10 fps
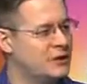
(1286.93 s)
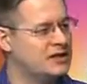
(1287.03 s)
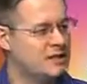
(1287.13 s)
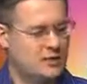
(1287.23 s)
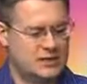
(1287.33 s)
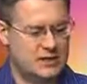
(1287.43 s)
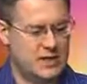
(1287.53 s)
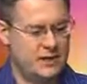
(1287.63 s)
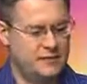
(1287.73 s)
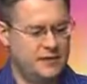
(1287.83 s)
In the rest of the books
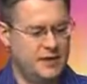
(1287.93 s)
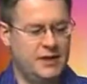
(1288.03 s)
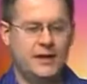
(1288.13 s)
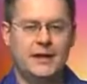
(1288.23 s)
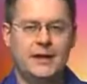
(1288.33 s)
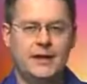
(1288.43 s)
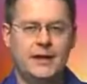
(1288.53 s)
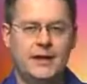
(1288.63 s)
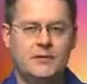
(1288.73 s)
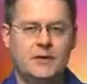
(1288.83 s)
of the,
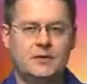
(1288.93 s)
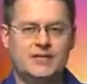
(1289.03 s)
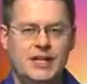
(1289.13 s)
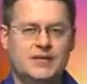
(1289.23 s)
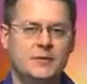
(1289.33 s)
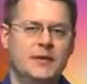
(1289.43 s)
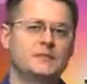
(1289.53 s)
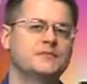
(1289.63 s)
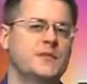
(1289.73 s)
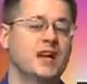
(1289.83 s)
uh, of the New
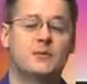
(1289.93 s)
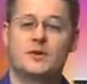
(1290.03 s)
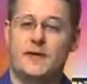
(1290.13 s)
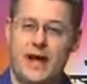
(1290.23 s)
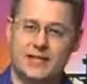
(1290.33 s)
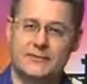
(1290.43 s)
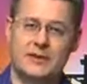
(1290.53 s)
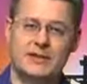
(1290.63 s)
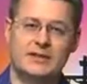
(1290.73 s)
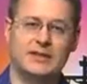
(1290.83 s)
Testament, uh, the book of Acts,
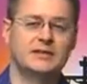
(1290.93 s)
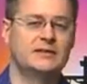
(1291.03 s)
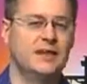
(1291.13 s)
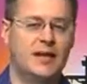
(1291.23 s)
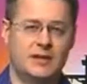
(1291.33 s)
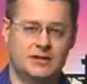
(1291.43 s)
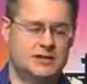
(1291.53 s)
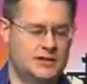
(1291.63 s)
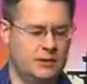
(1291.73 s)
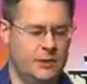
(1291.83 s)
for instance,
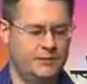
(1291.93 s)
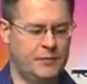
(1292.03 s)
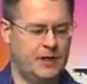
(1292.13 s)
letters, and so on.